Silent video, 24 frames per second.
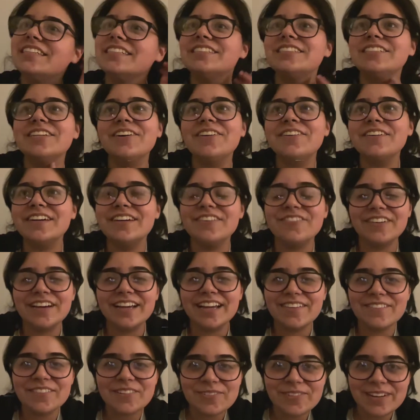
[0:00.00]
So if I
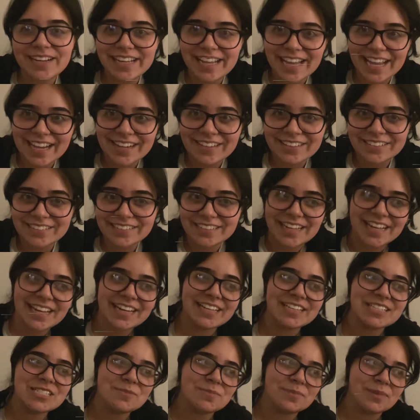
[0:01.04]
ever went out and
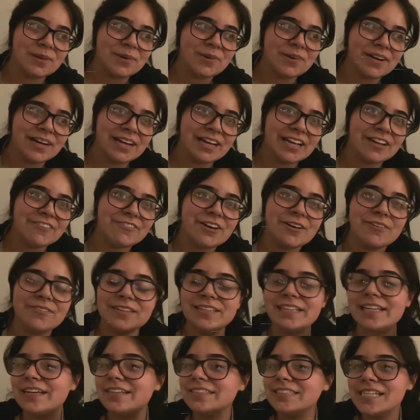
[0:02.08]
exploring, if I
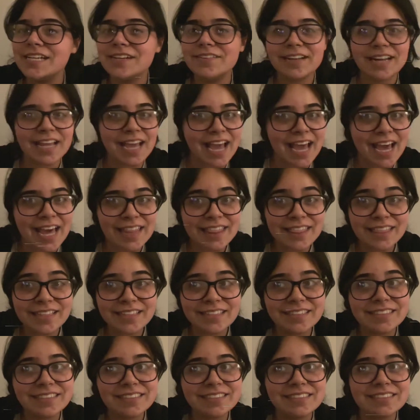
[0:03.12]
went downtown
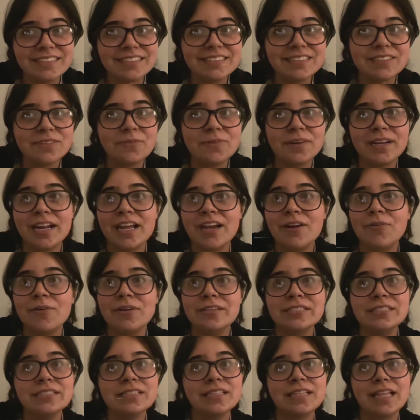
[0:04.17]
Athens, when I
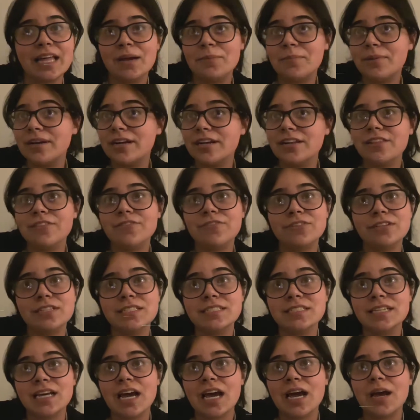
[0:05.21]
went to the library the
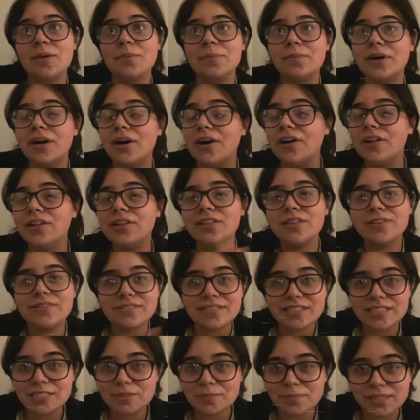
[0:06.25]
first time, all of those
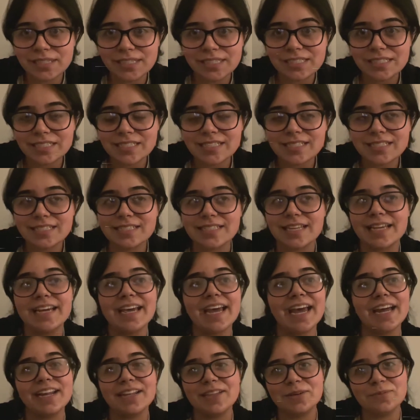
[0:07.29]
experiences, I
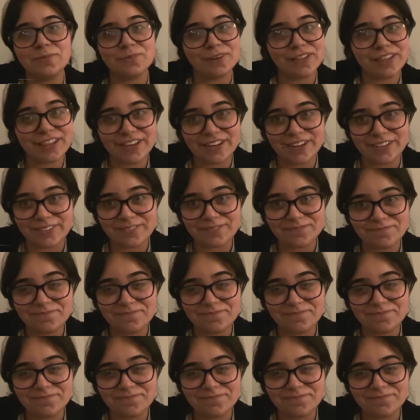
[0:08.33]
had them with her.